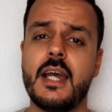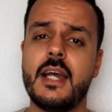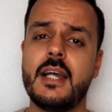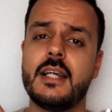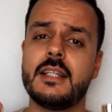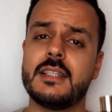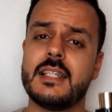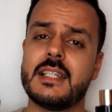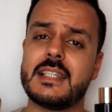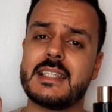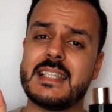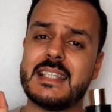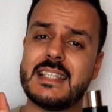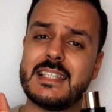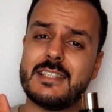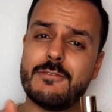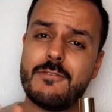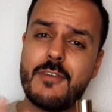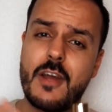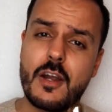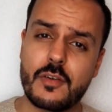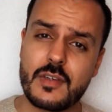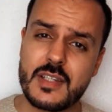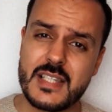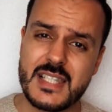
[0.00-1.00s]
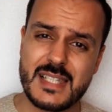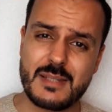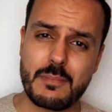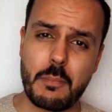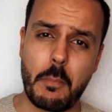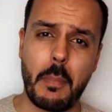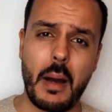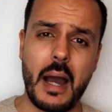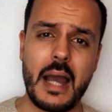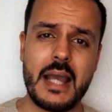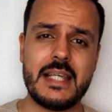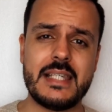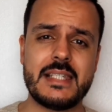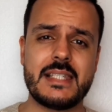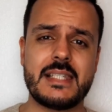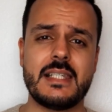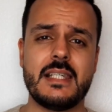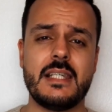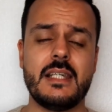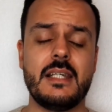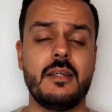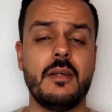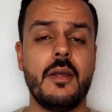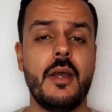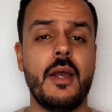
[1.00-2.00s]
This is very
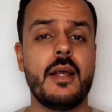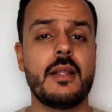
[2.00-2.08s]
spicy.